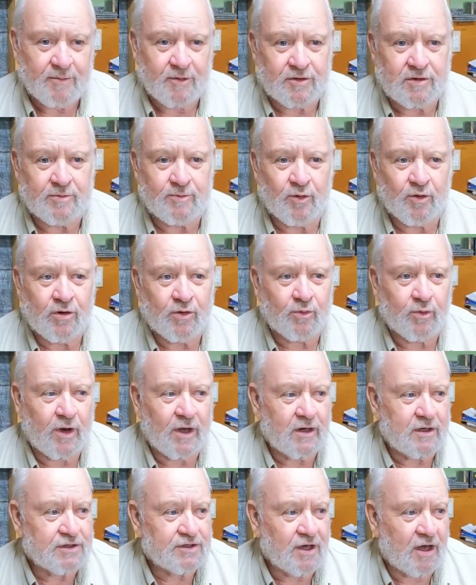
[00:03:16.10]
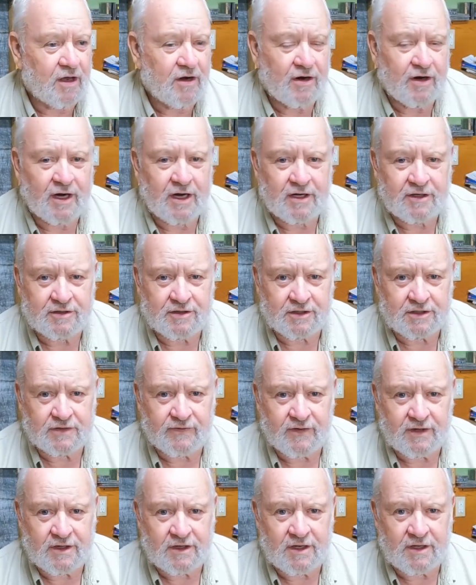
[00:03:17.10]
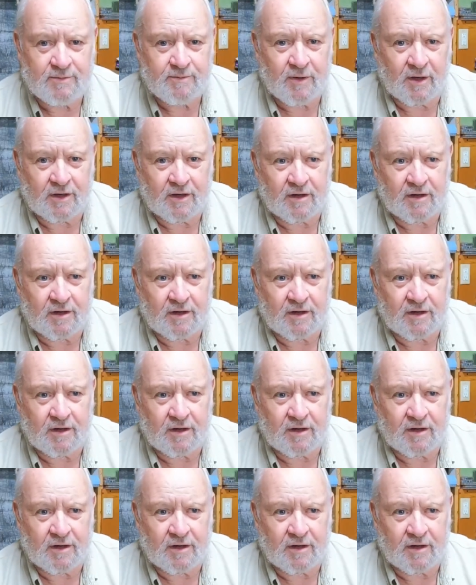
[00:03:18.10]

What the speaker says: But the bored well is 186 feet deep.